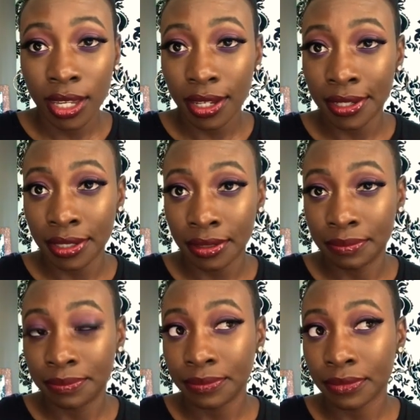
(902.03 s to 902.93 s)

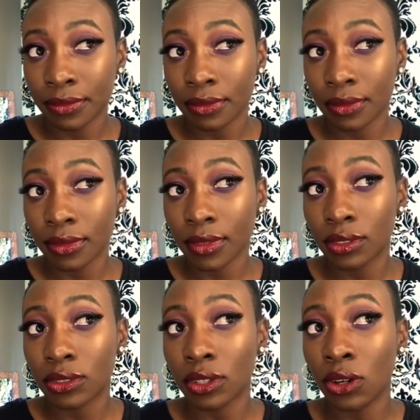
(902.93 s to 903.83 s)
Um,
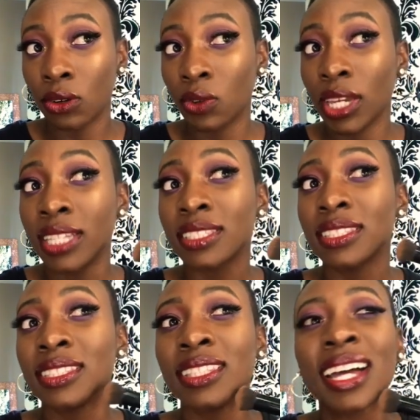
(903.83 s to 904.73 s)
so it's
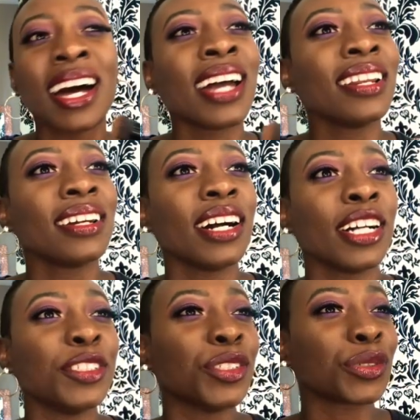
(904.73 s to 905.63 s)
not
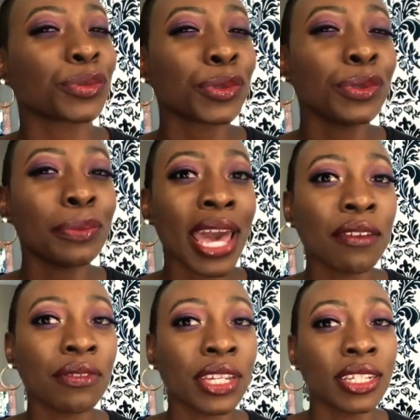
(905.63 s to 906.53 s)
a true
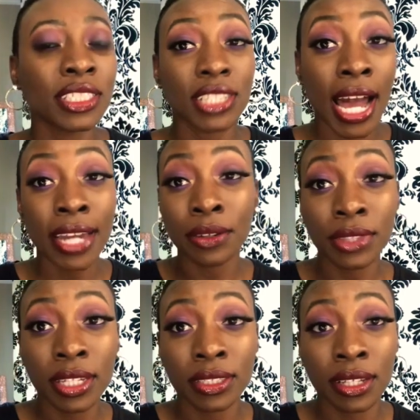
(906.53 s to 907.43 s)
matte finish. I
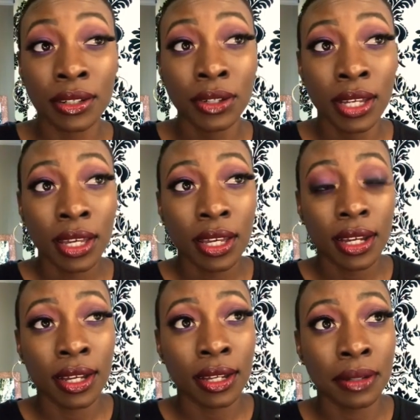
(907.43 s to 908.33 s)
don't think so.
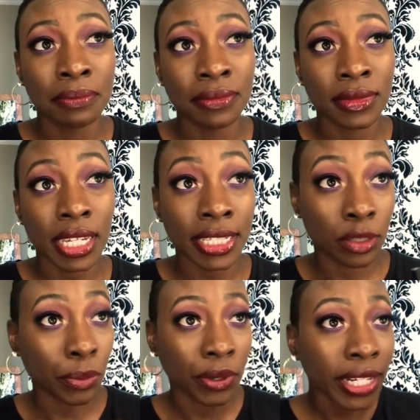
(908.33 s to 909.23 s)
Um, it's
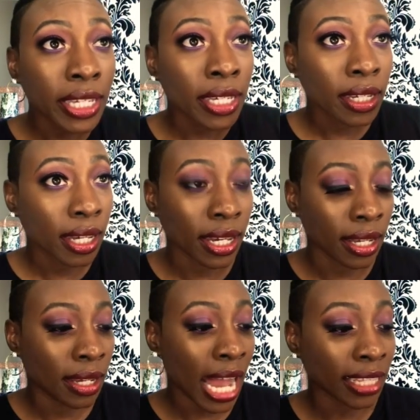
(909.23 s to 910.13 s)
pretty.
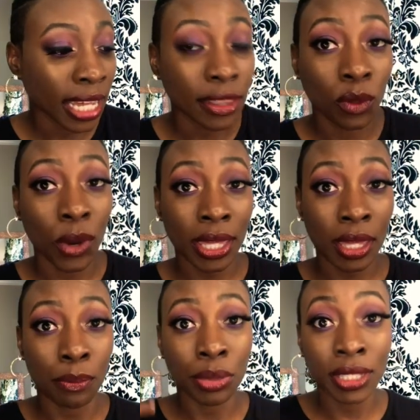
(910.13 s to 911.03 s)
I like the way
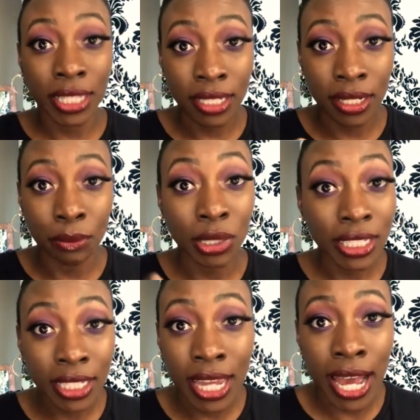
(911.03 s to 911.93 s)
it
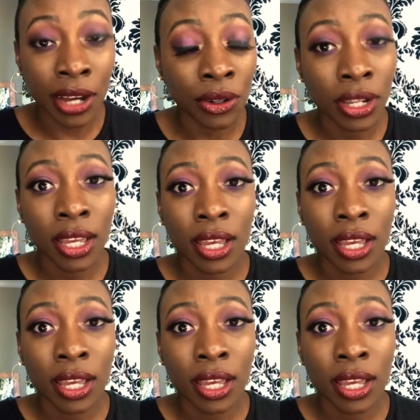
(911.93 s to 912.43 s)
blended out.